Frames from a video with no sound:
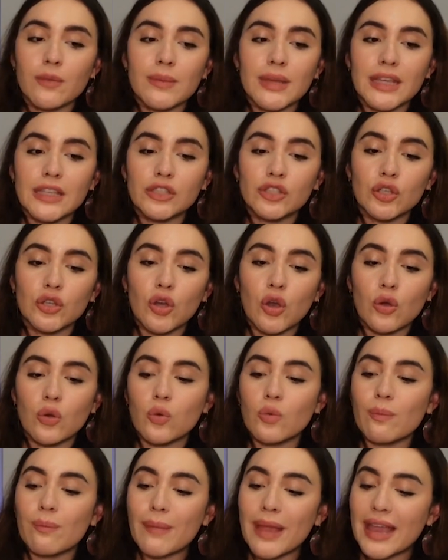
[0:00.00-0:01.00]
me to
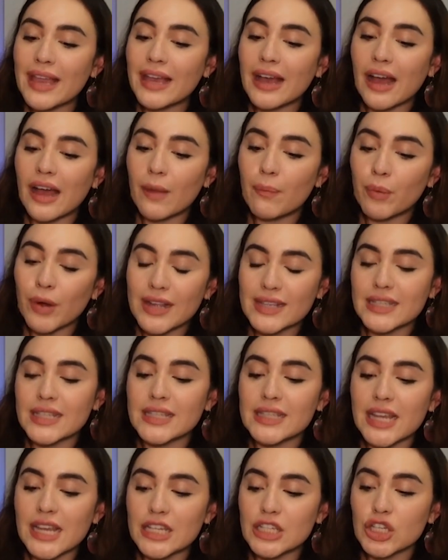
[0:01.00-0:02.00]
go make a
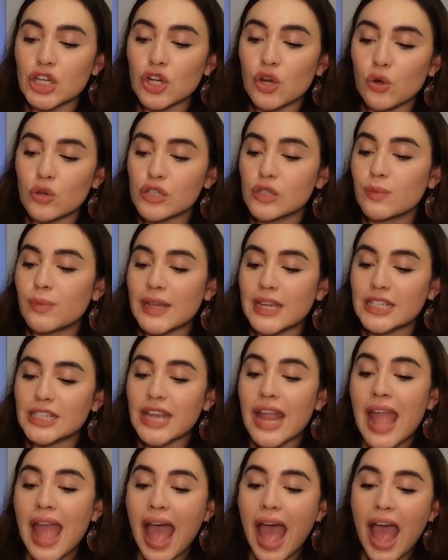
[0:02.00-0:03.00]
presentation or
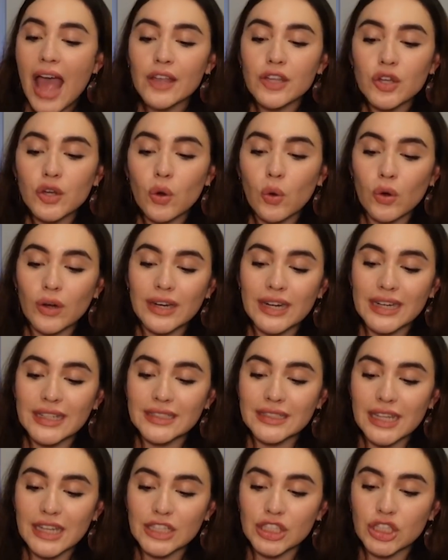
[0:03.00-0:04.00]
speech at your
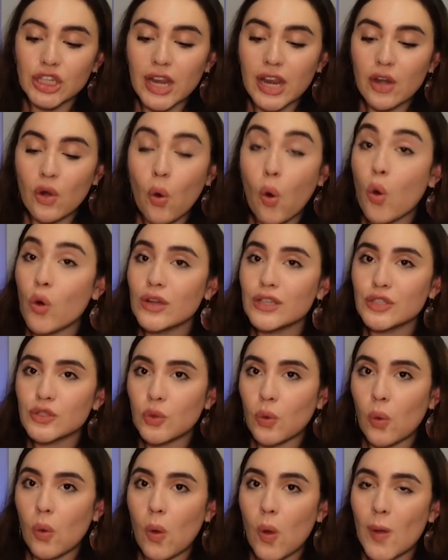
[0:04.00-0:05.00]
organization or
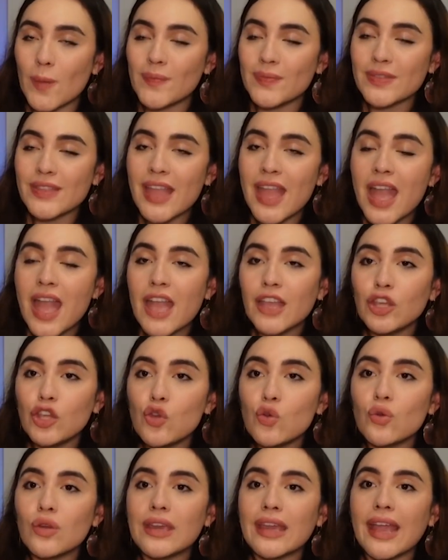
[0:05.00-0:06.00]
school.
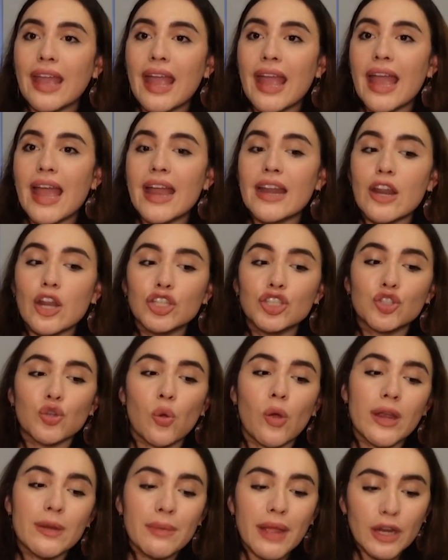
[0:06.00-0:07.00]
You can
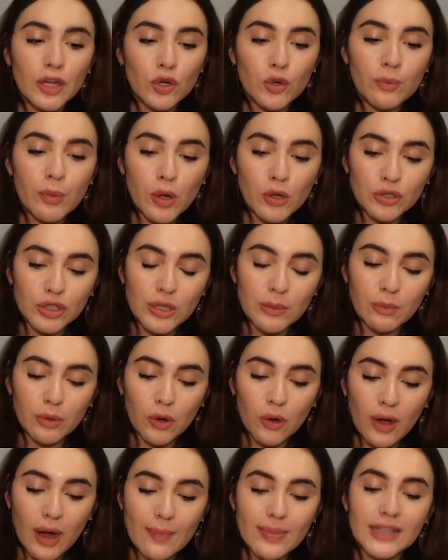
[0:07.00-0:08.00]
join my group coaching
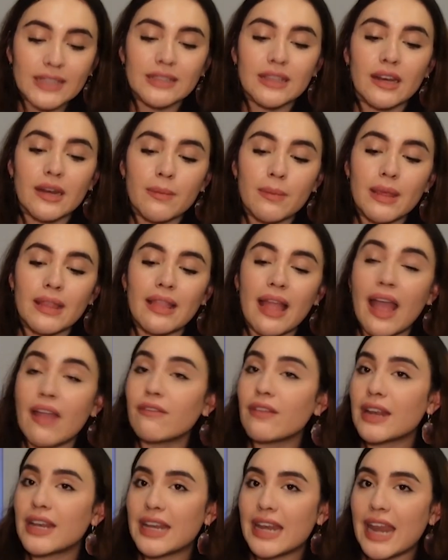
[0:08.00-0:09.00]
program that's going to be
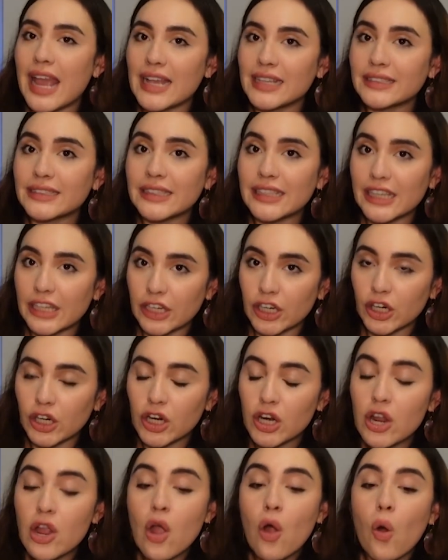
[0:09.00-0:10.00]
live next
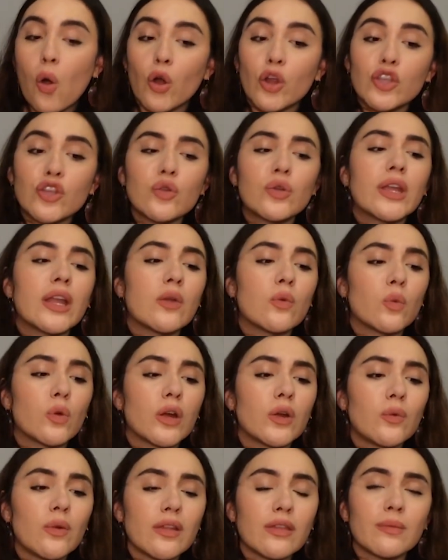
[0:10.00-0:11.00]
year, or you can
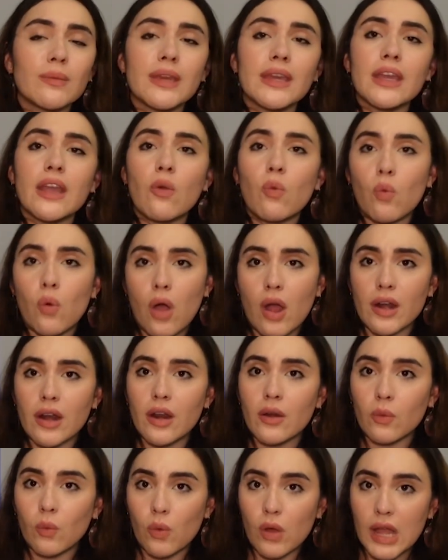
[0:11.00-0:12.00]
work with me
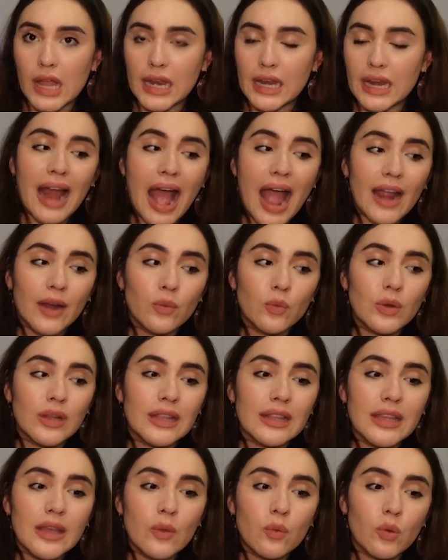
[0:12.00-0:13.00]
one-on-one. I
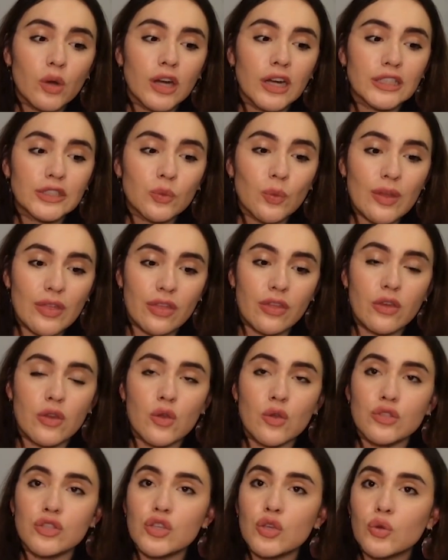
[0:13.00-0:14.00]
really worked with
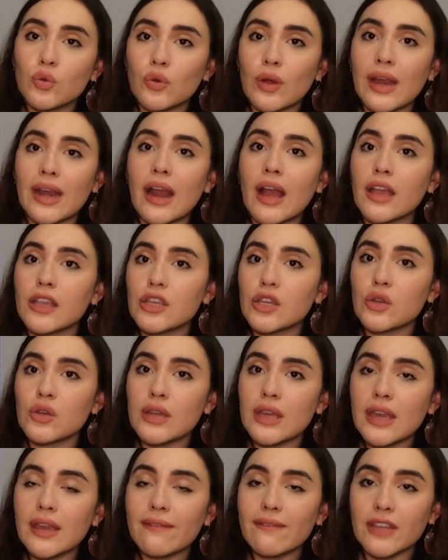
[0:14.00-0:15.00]
you to create a
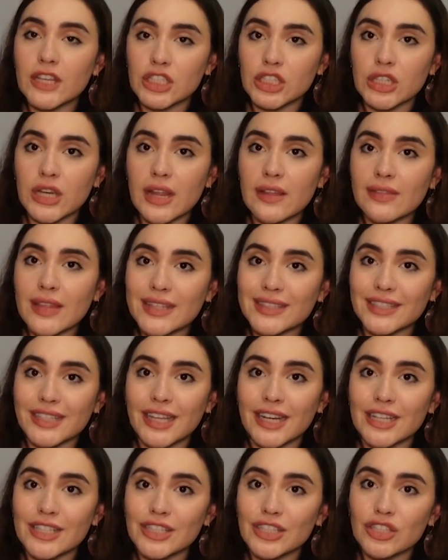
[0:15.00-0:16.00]
unique vision that's
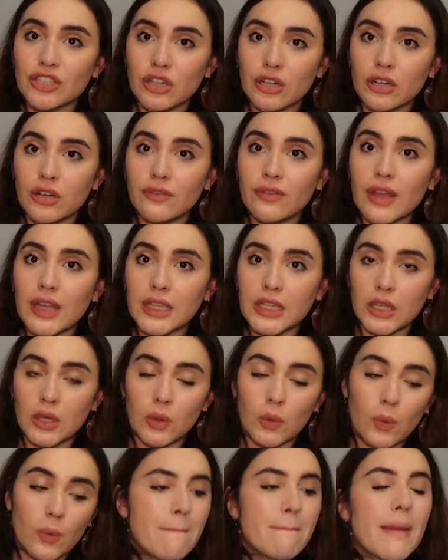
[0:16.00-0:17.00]
going to serve
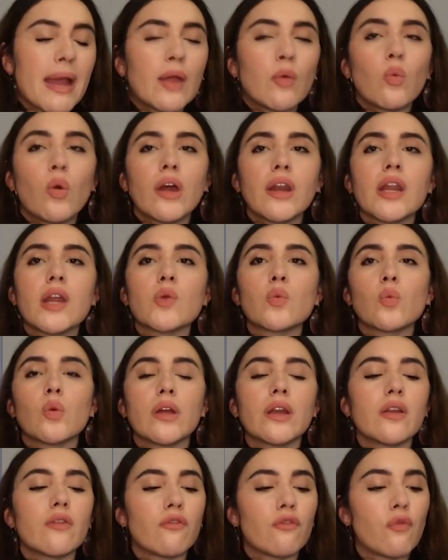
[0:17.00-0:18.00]
you. My
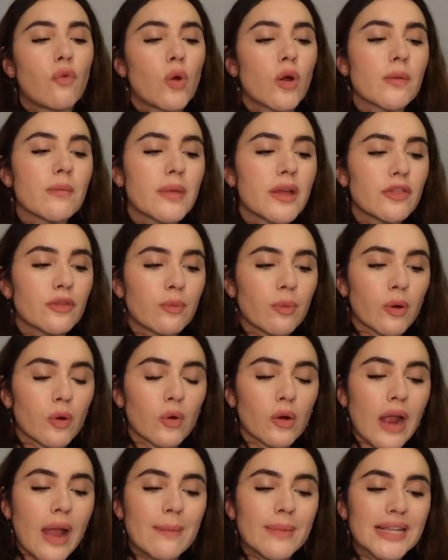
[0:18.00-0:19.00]
one-on-one 4-month
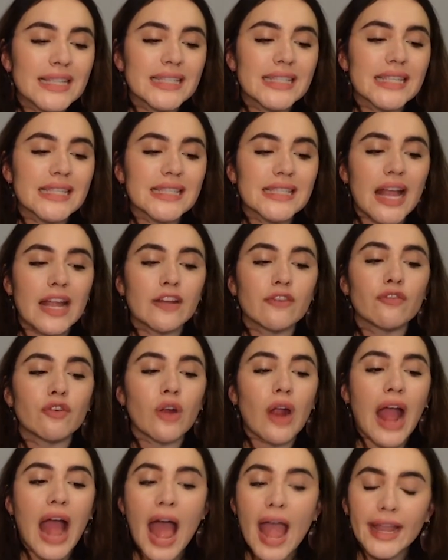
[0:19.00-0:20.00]
program is designed
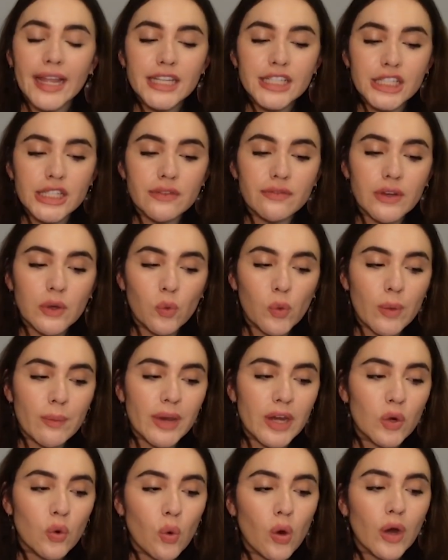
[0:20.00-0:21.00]
for high-achieving
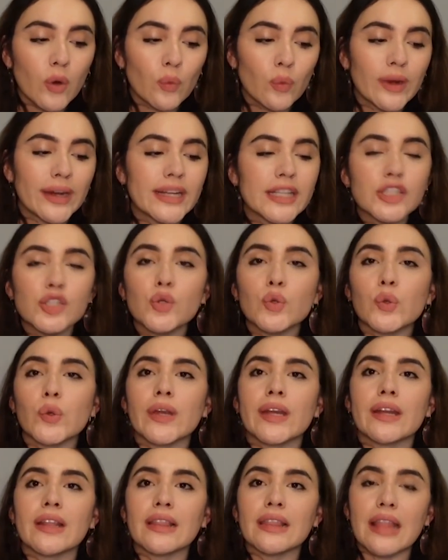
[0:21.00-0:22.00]
women who are ready to
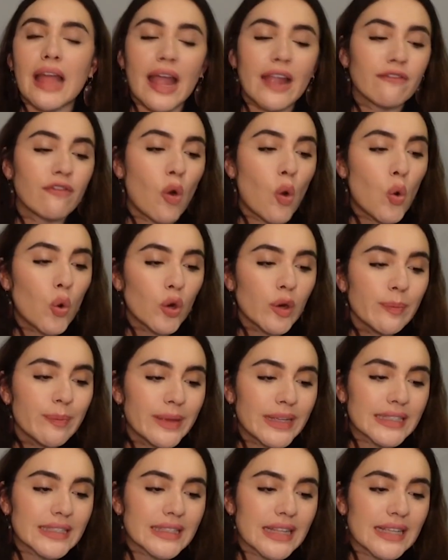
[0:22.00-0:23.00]
create a life or
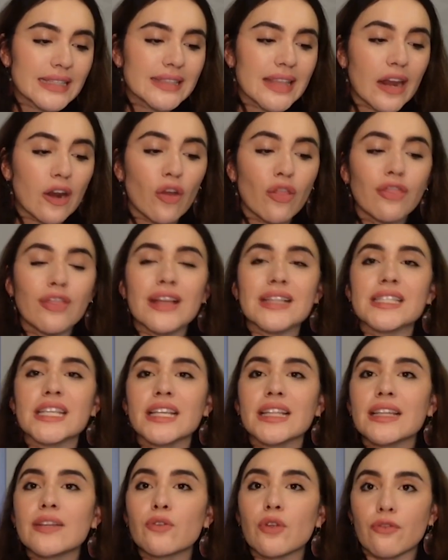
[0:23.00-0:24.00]
business that
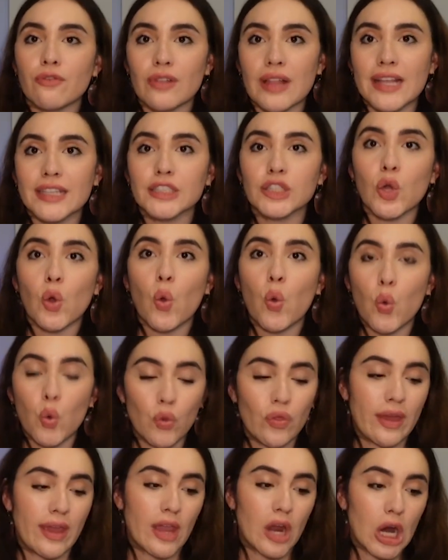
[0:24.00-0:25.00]
authentically reflects
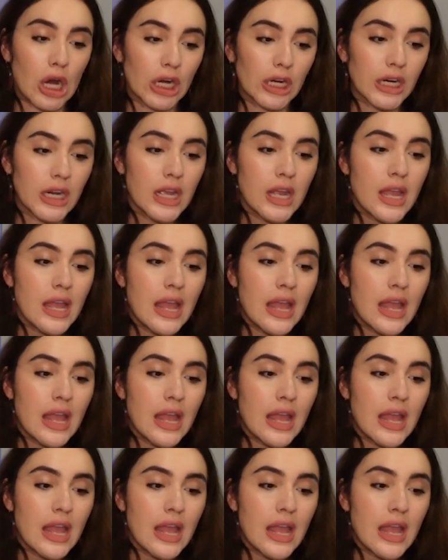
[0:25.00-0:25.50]
who they are.